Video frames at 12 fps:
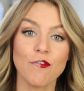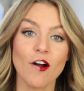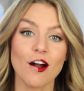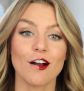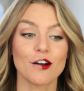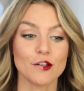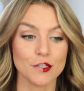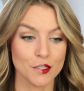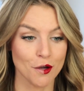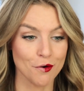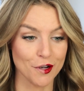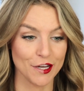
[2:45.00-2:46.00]
far,
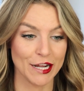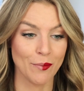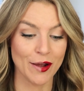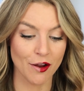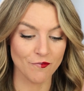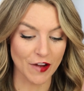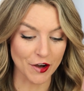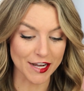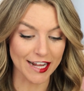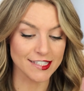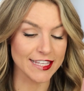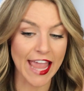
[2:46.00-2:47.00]
so good. It went on very
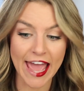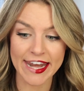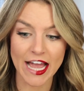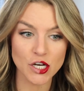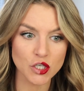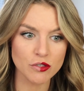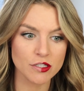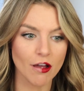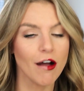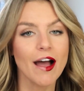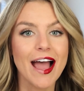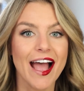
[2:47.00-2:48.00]
nicely. And as you
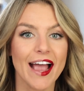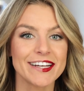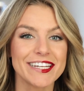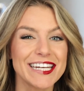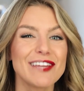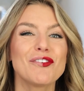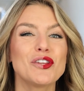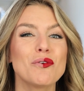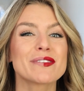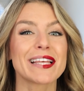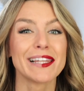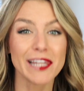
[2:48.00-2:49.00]
saw, I didn't even
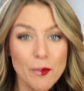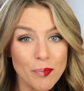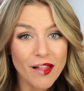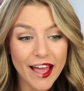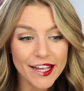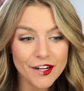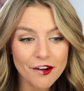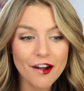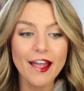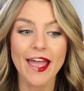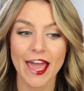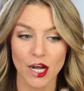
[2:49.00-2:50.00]
use a lip
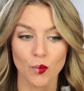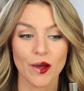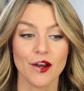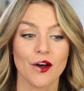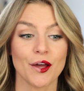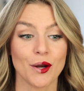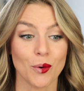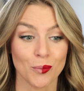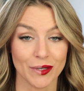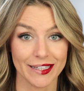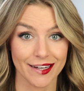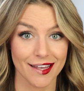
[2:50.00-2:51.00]
liner, and it went on
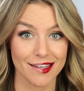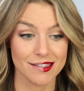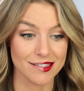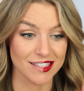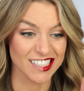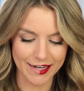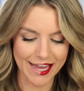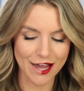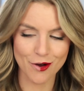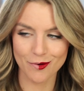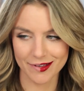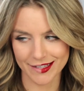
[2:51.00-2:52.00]
really nice.
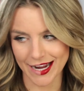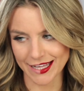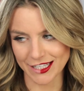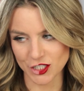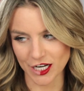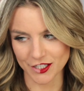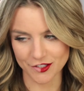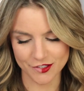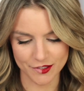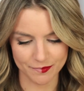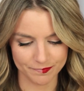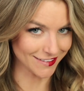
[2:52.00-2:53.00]
Now, Kylie
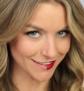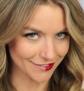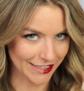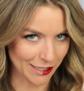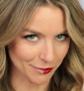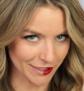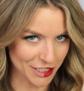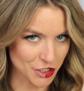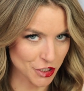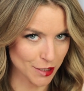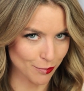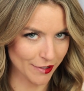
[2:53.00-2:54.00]
Jenner's. Love-hate
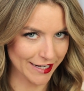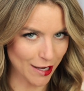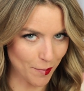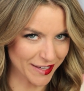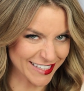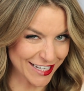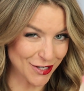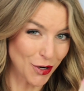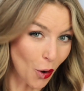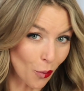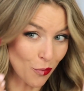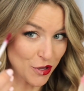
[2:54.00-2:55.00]
relationship right now because I
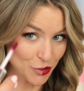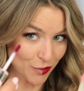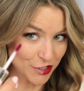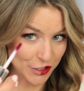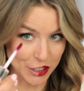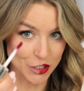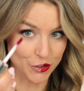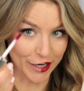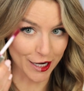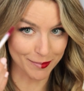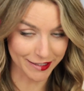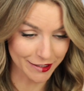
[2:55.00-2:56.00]
know this one's gonna
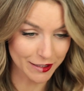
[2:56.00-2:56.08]
dry out my